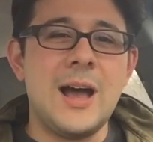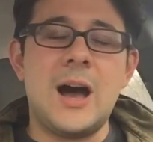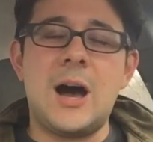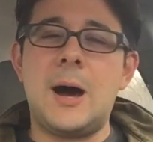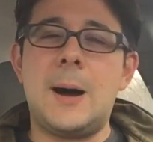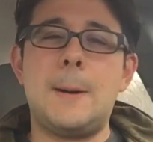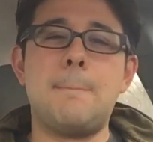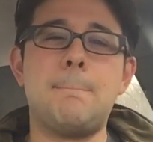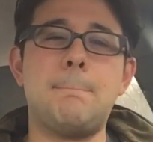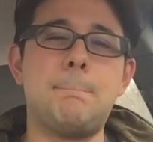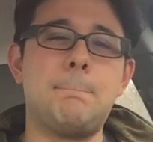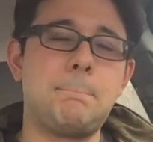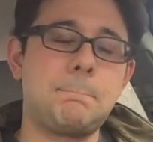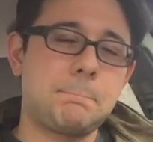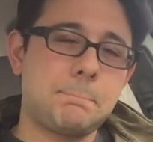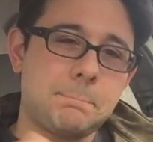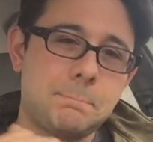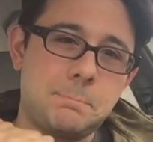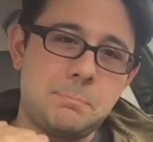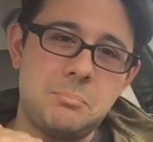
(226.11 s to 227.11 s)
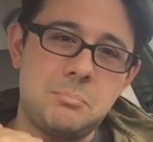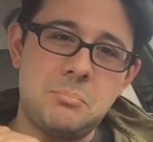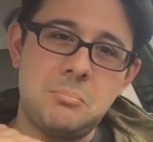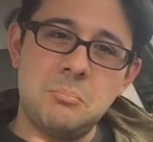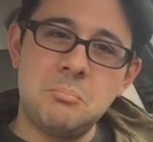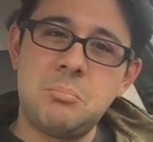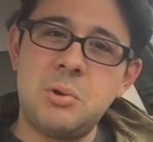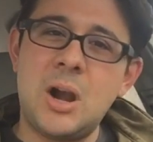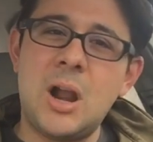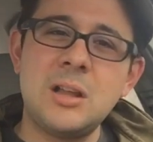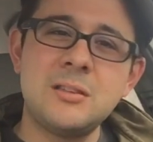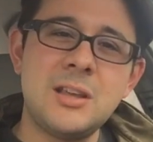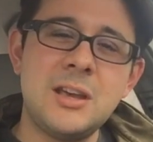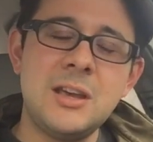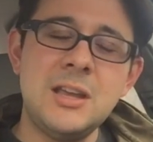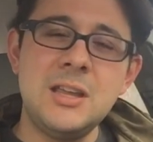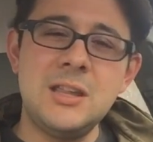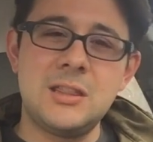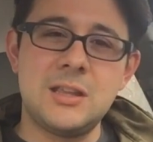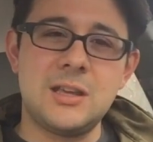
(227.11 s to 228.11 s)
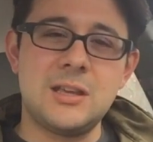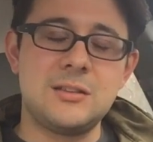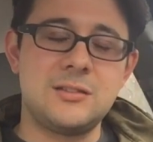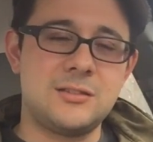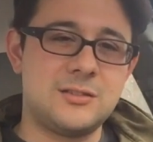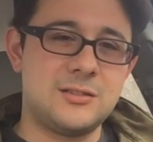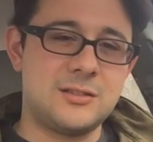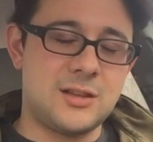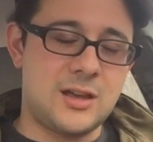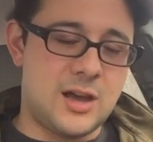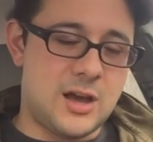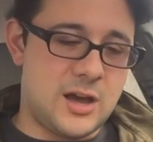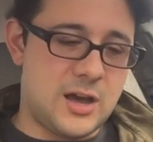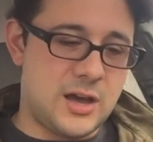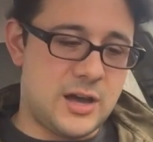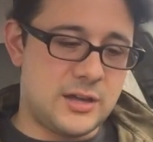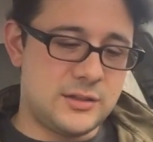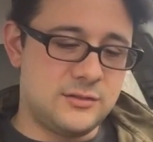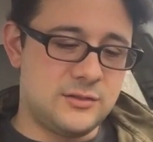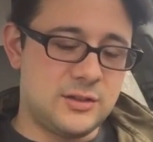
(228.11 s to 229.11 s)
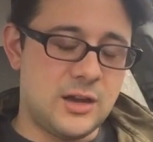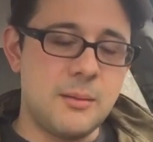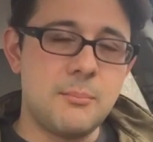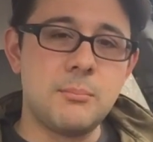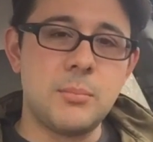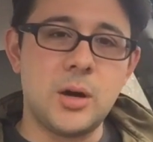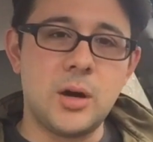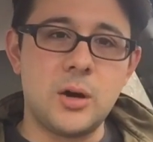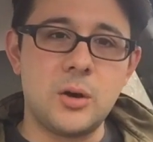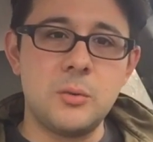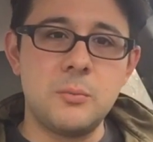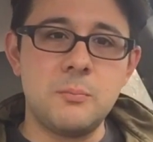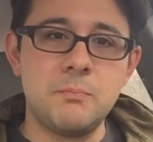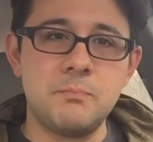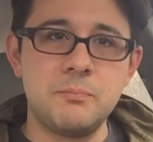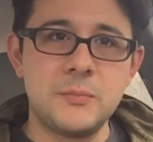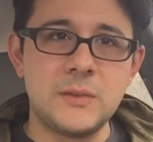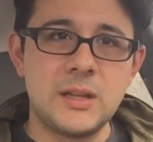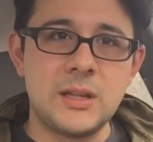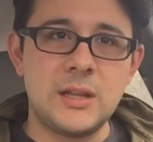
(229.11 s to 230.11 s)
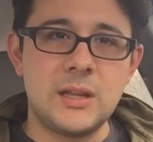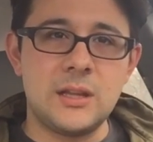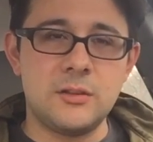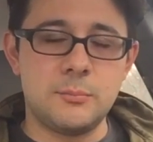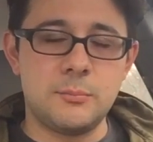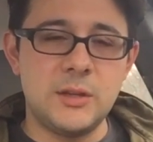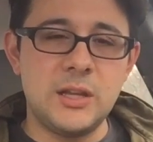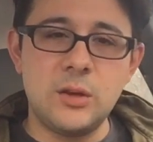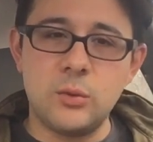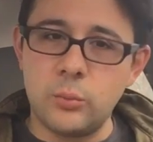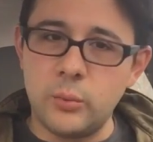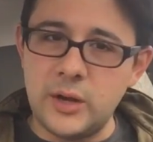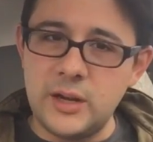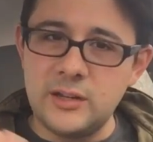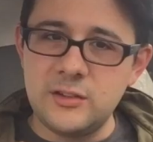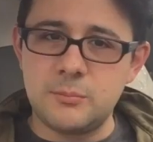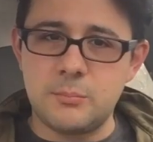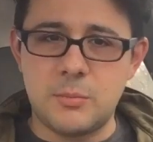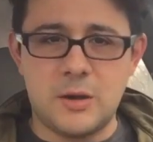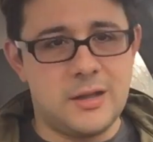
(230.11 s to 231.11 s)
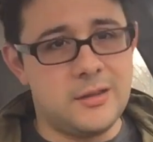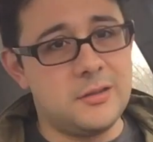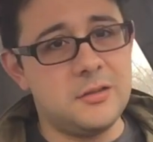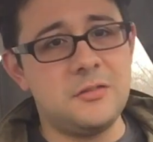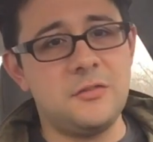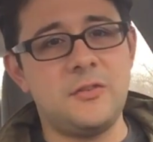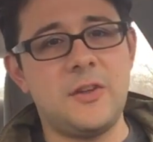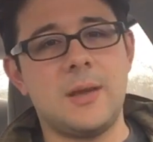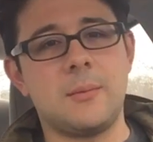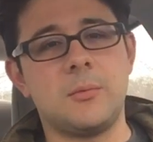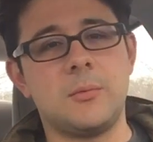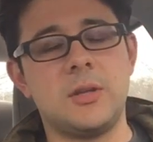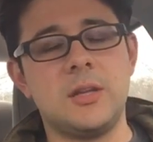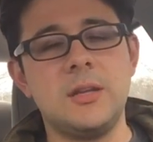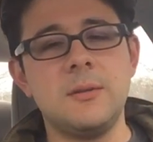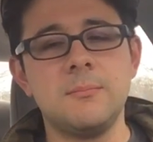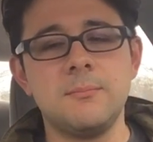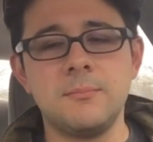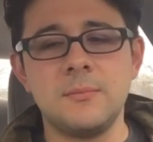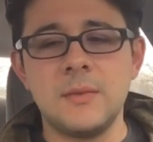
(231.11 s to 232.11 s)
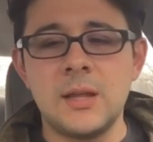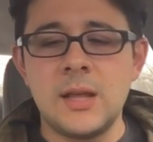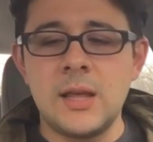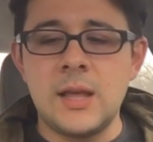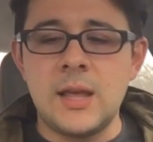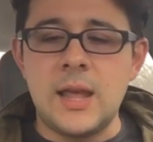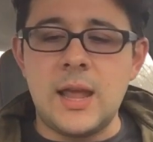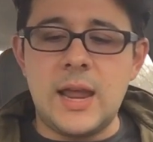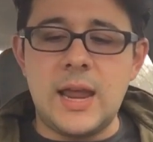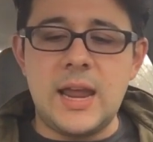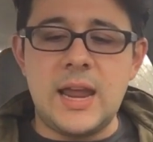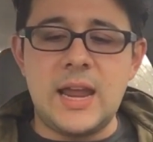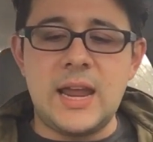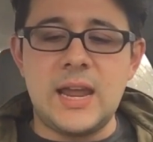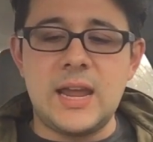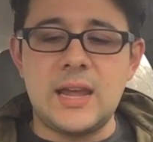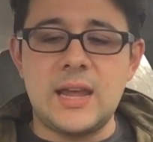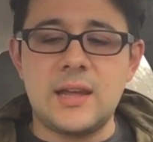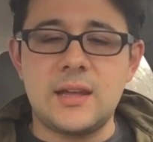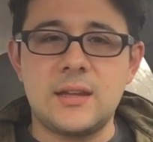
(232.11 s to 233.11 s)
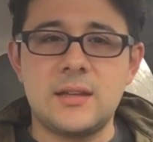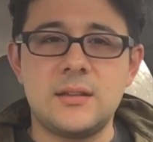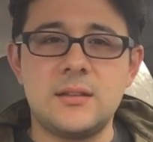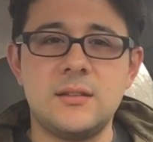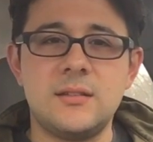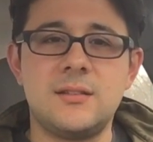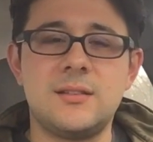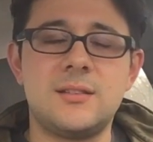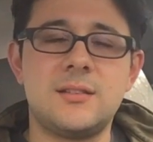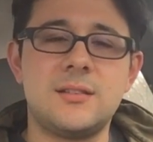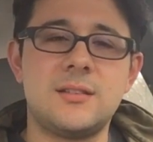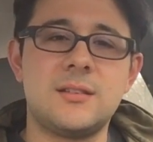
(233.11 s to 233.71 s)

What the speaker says: But I'll tell you this. Dumbo is being raised by this family, and